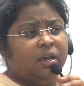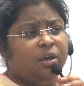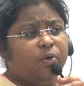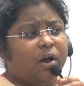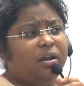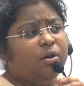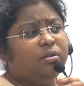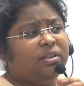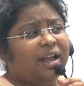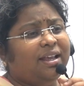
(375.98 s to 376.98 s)
You all
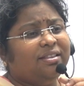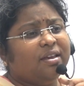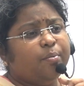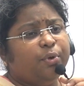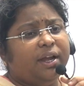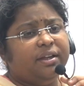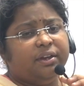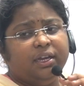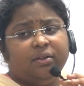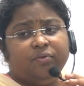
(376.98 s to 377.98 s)
know Dalit temple
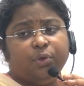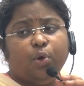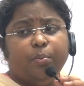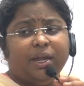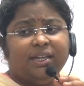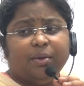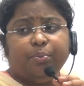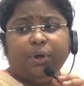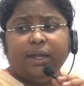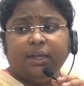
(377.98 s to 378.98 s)
entry, women
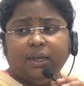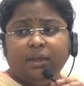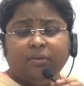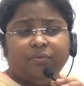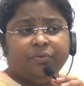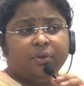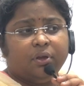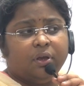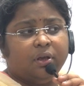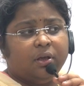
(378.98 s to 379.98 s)
temple entry.
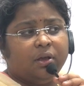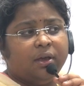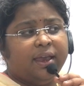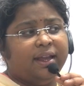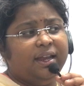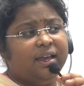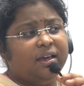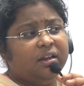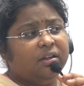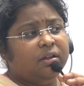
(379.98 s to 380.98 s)

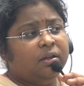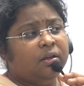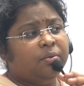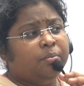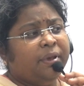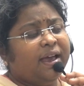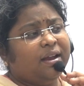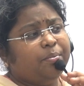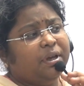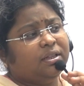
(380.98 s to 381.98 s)
Earlier,
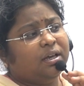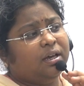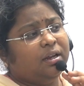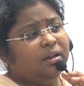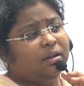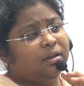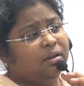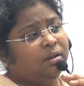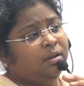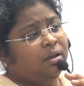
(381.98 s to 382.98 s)
B.R. Ambedkar
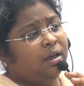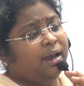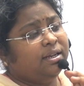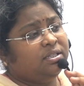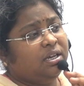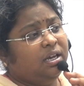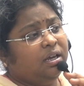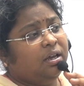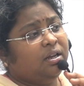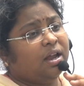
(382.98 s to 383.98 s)
and
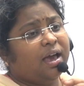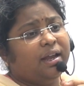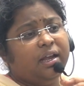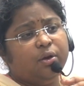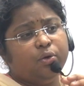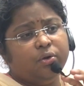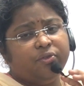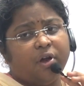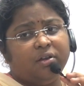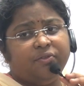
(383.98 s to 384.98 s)
Sri Narayana Guru
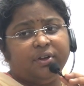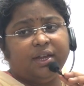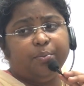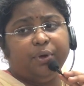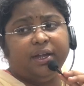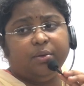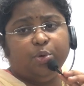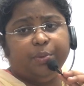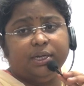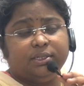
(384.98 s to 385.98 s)
fought for temple entry
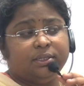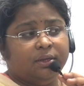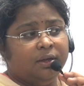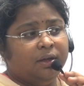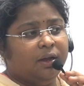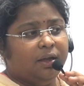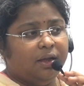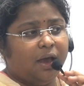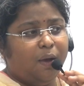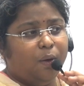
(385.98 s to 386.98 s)
movements.
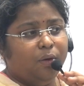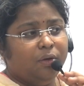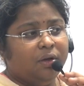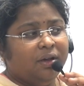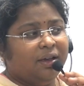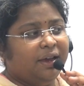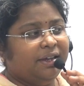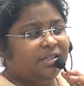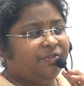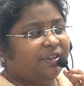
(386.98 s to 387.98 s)
Now,
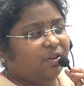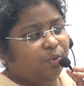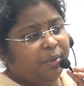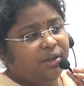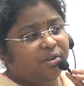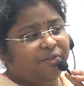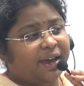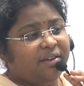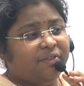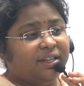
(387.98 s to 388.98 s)
it is for the women to
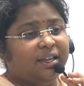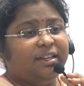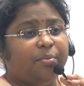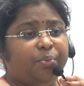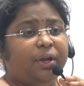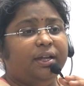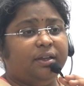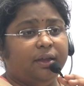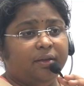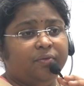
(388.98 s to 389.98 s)
fight for their temple
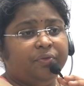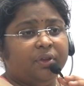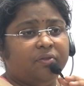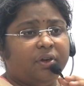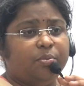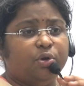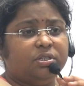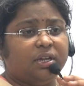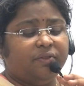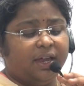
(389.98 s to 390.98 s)
entry, for
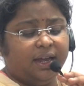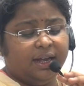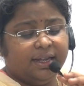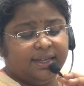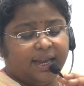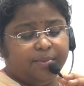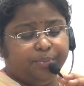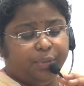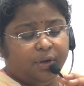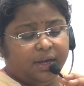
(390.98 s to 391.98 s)
most of the
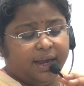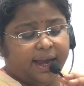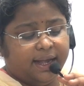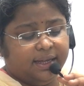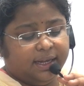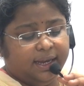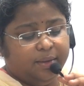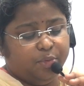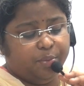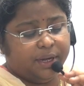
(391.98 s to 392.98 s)
temple
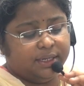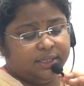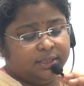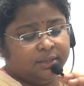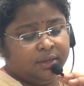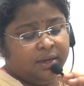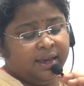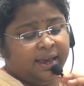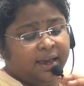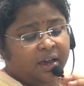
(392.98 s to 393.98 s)
entry movements.
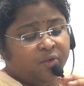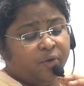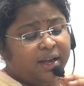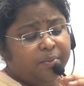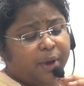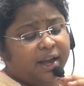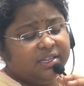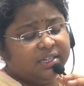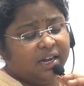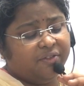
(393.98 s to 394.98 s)
One
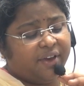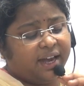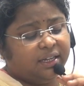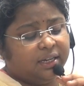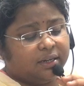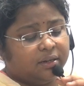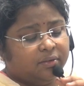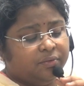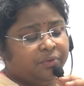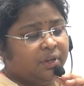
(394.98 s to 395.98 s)
biological factor
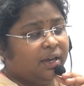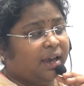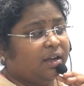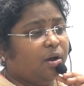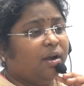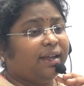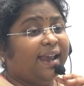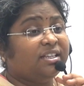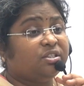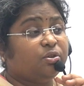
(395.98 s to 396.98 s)

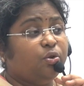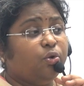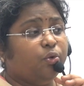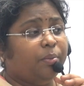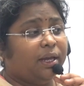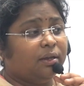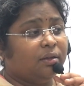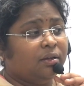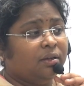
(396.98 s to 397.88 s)
cannot exclude women.